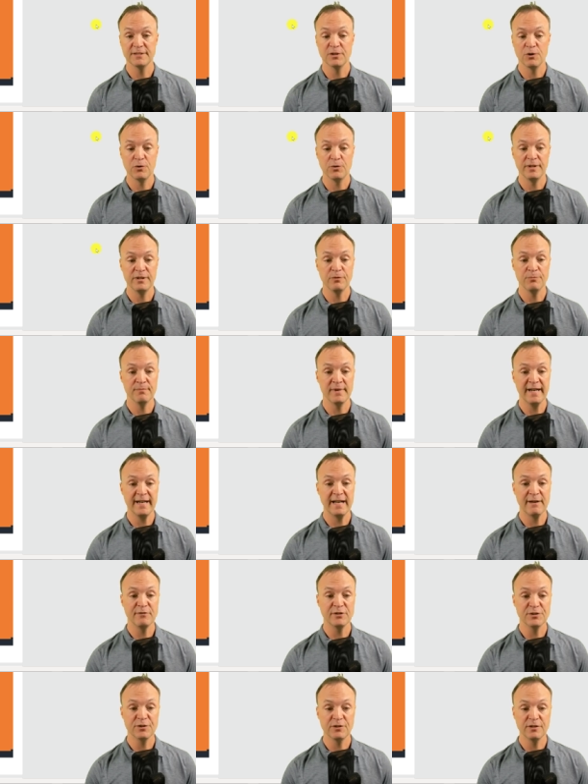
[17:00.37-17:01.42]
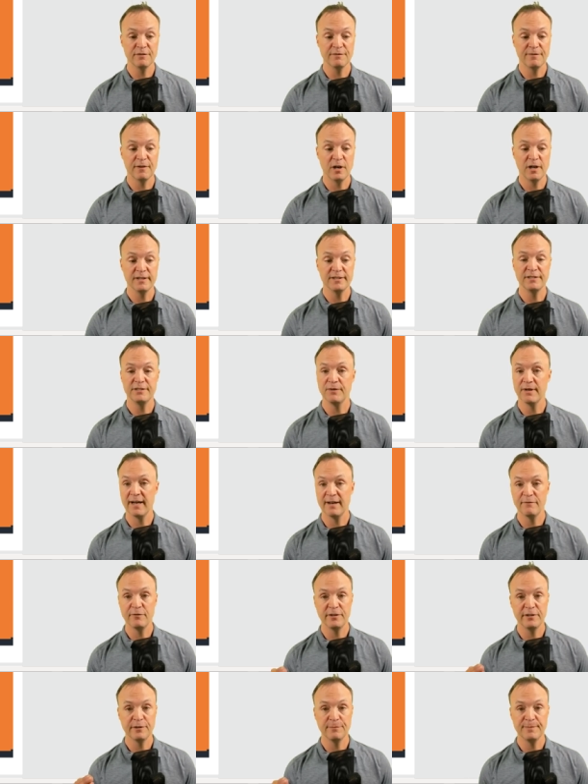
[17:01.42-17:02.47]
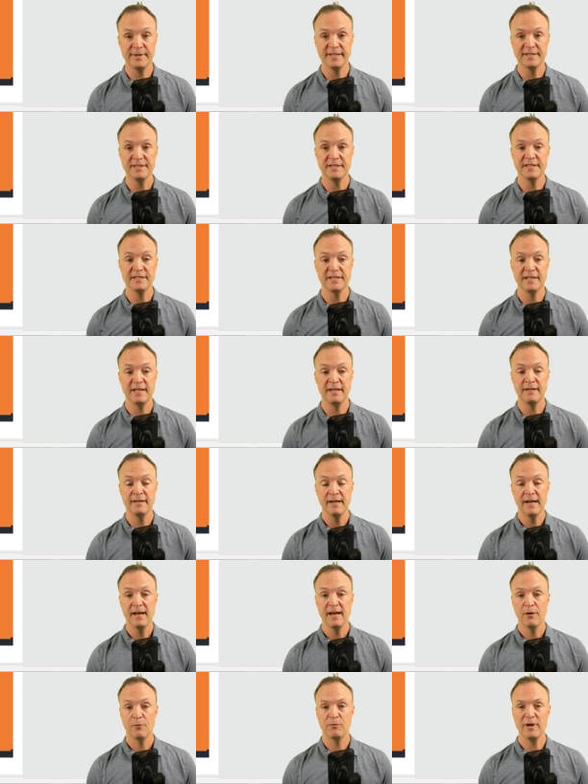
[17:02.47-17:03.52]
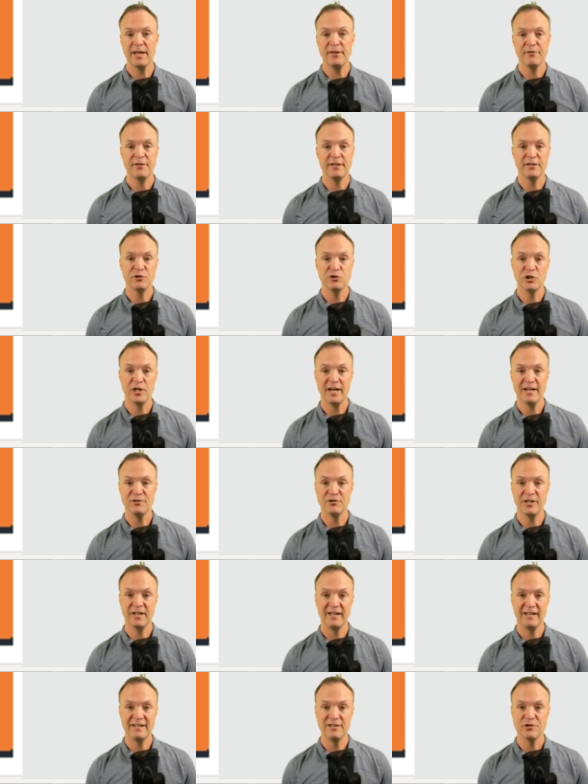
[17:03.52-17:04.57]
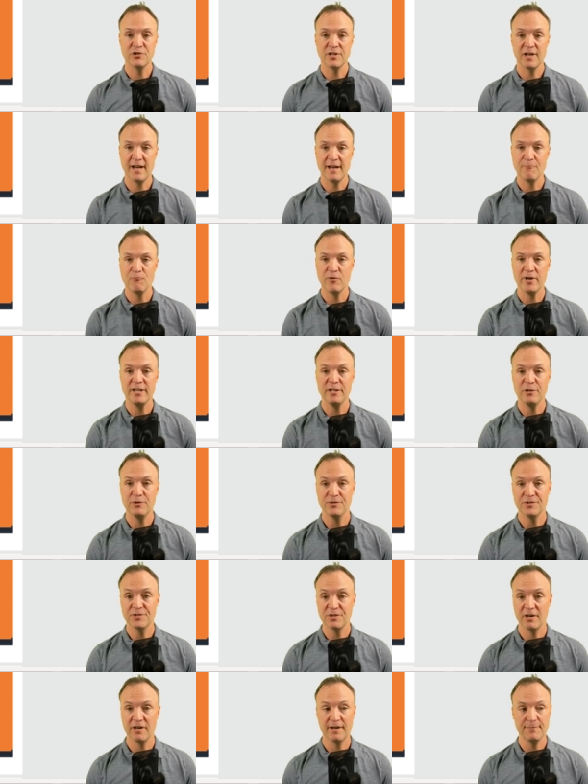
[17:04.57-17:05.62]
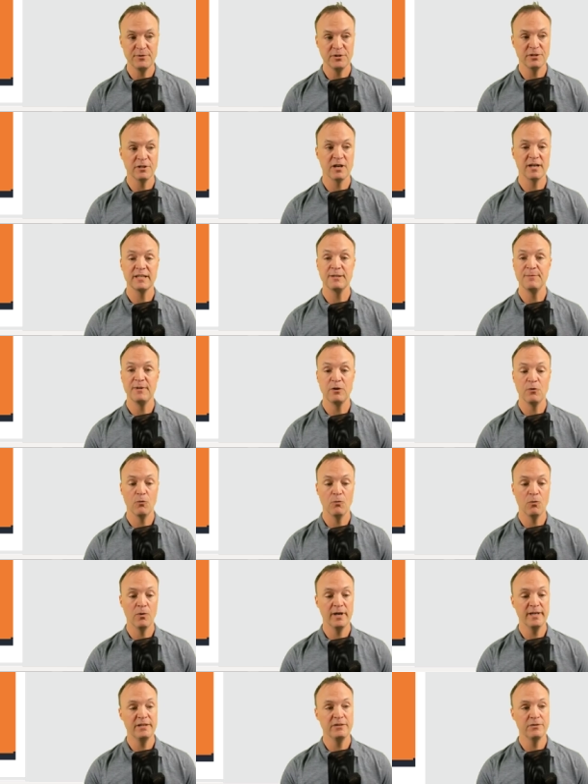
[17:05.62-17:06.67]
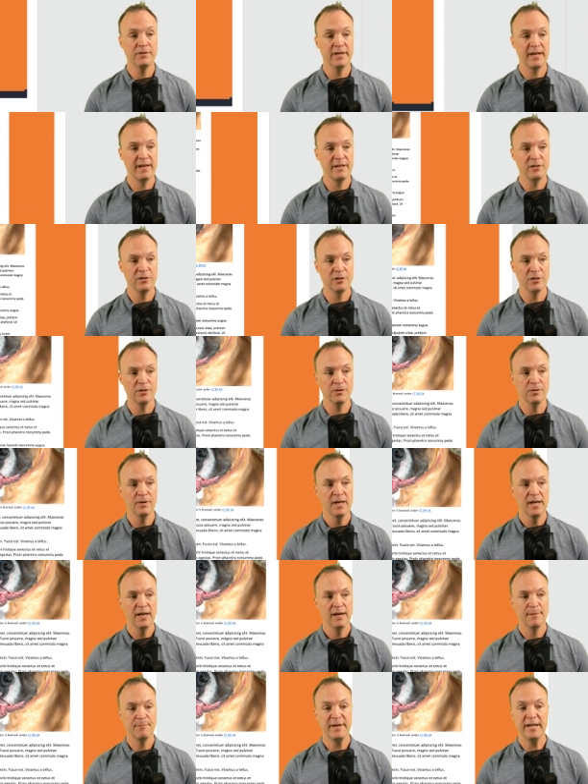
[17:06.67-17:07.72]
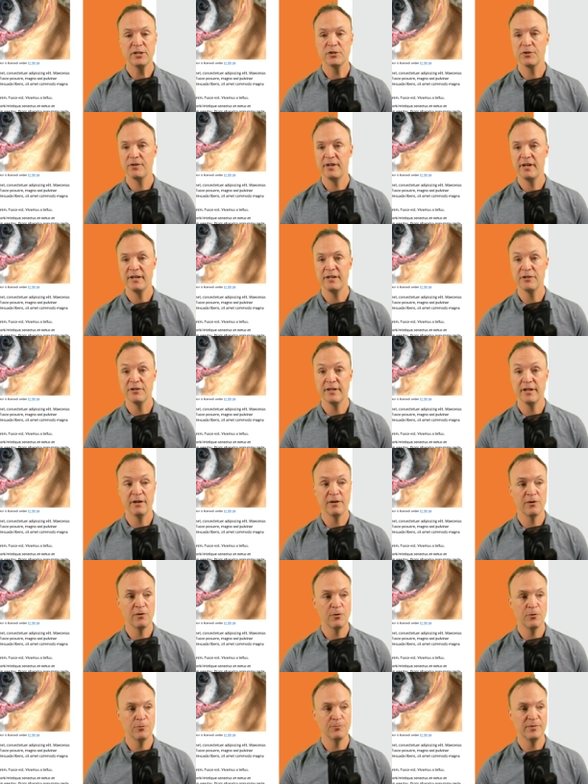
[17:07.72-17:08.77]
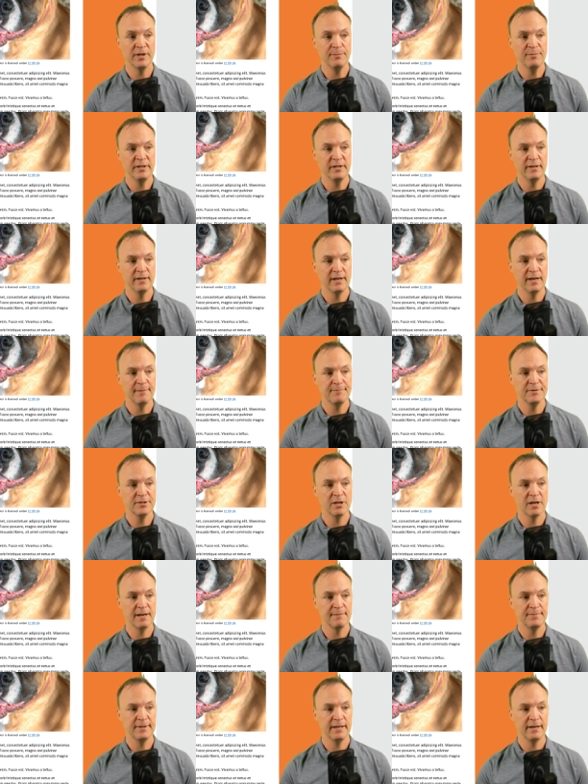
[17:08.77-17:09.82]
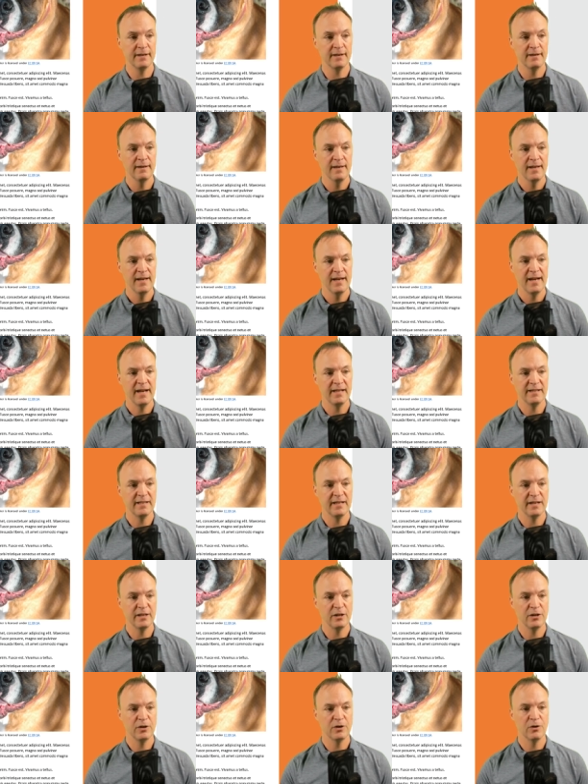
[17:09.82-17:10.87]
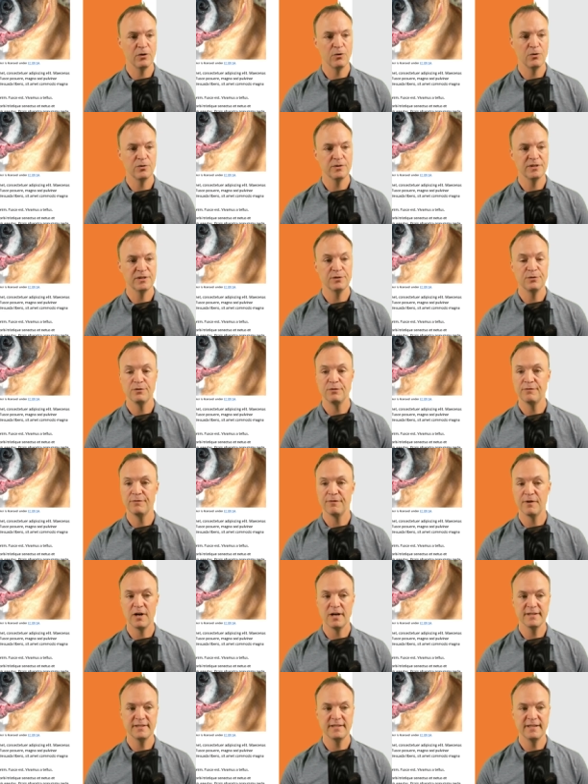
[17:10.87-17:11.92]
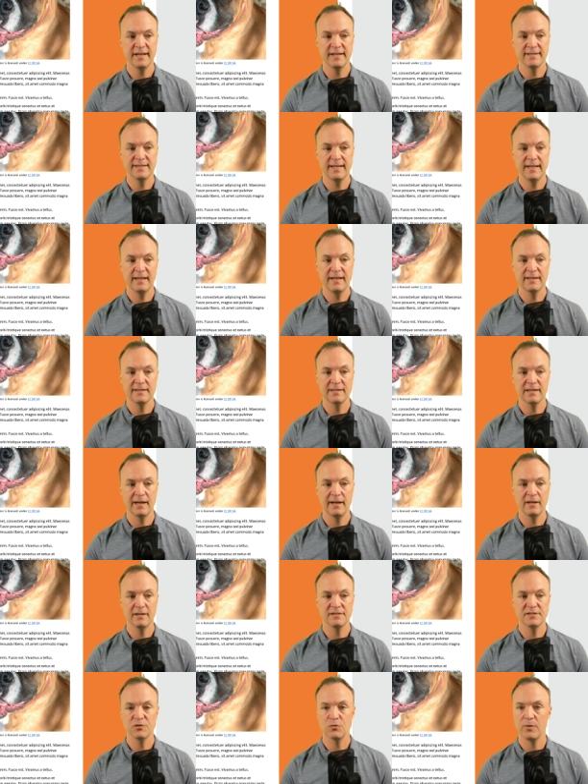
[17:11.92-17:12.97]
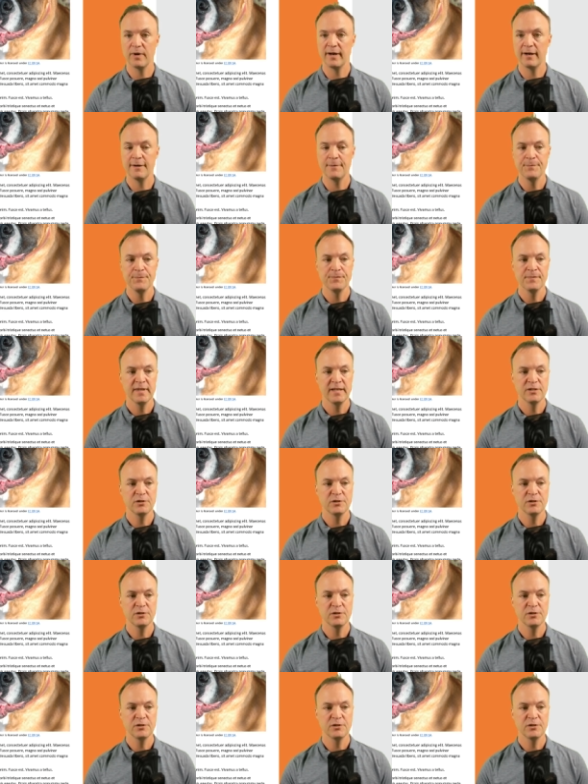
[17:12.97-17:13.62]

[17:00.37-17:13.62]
So you might have a certain font you have with your business, and rather than changing each time when you start up your document, what you can do, make sure you're under the home ribbon up top here, and then go to font. You can see this little square.